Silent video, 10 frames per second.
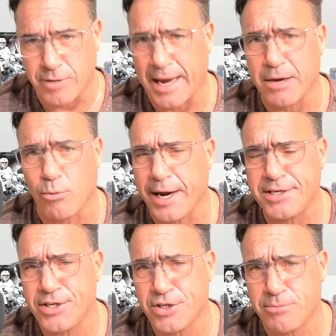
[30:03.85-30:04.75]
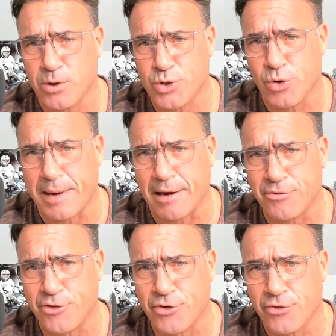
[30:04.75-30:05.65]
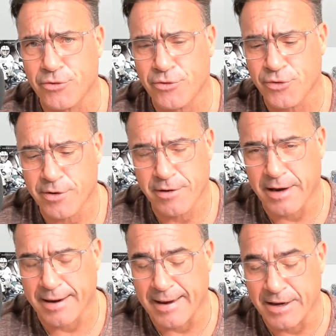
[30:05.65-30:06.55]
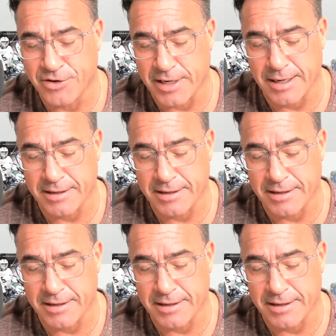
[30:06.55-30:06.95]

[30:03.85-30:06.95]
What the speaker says: Racism knows no bounds, I guess.